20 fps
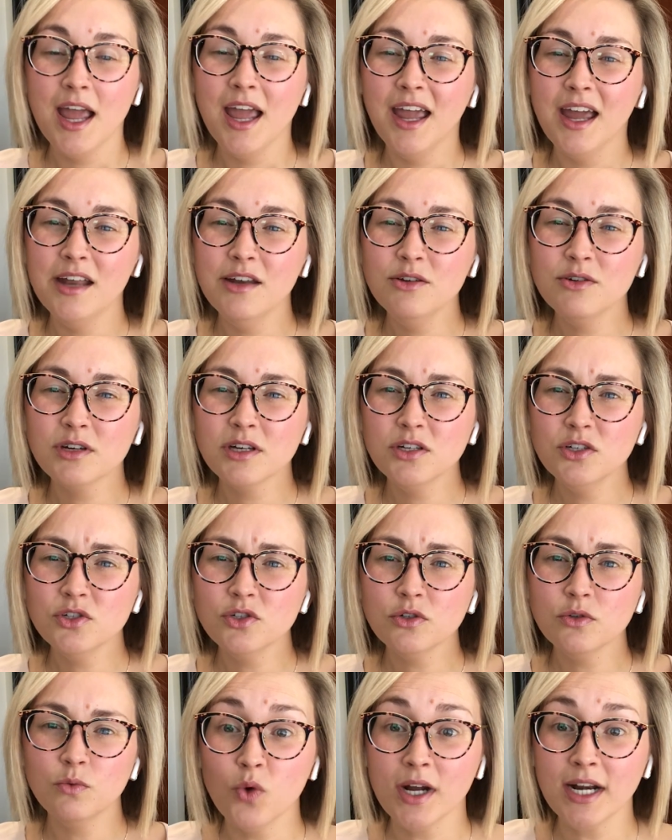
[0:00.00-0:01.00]
and you can
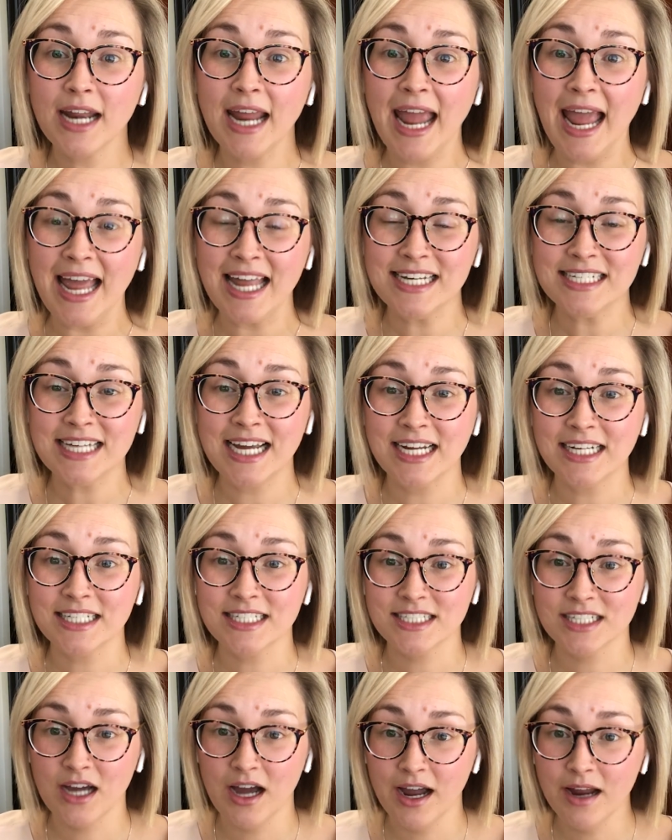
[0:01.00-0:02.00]
do one hand at a
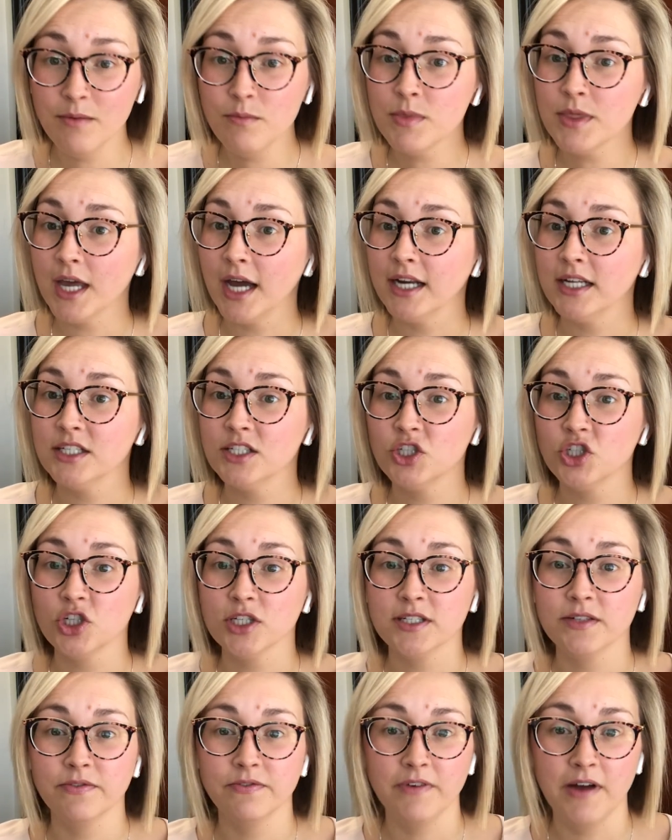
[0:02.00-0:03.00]
time. That is
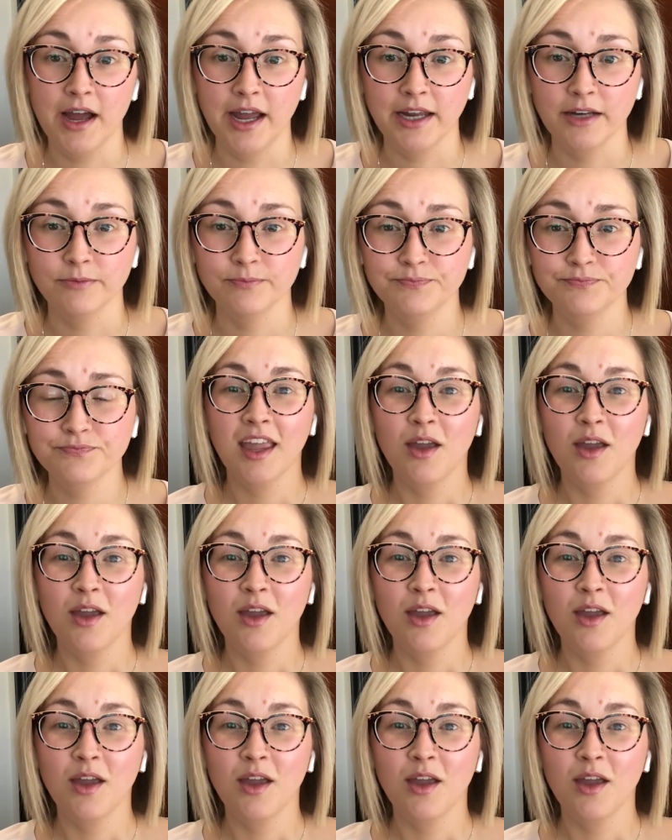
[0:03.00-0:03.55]
just fine.